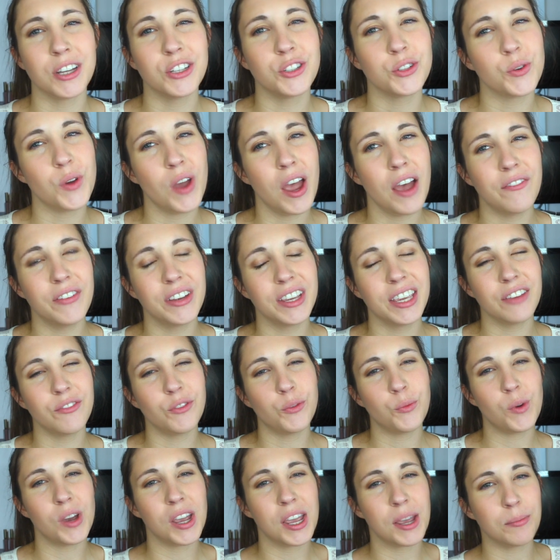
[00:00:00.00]
I do have a
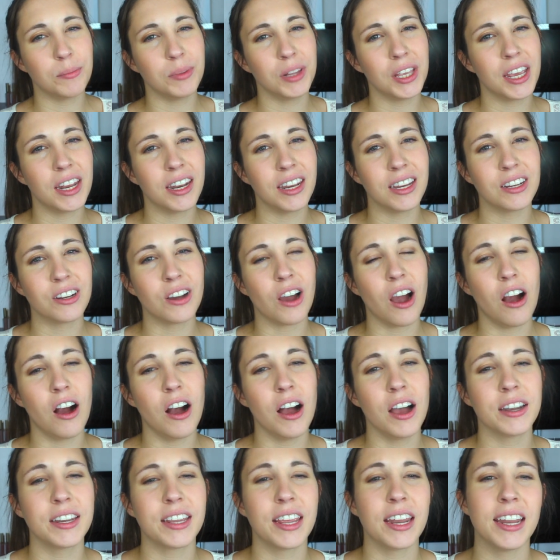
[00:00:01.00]
giveaway I'm planning
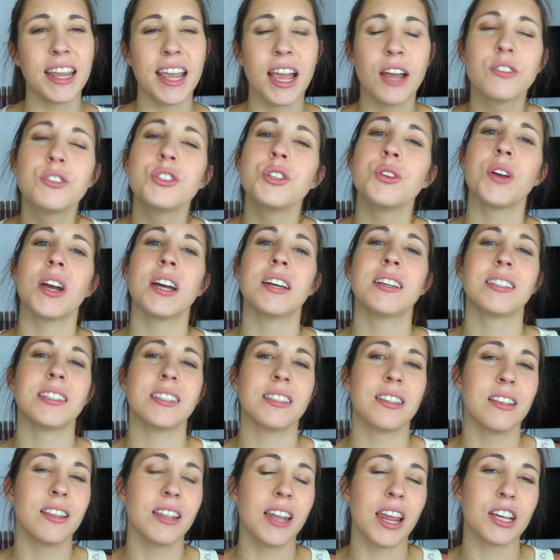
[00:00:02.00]
on getting out to you guys
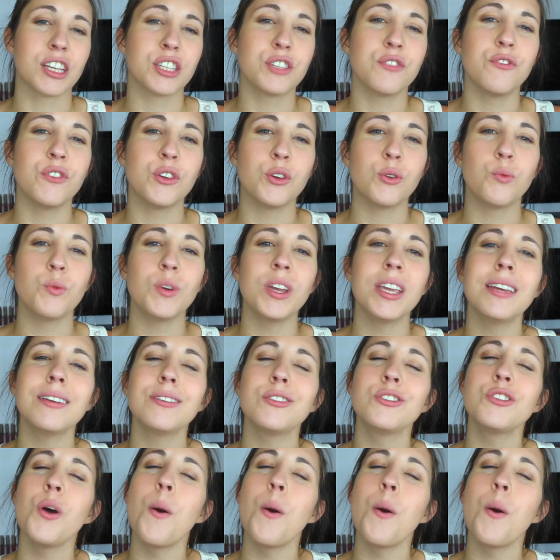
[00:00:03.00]
in the next few weeks.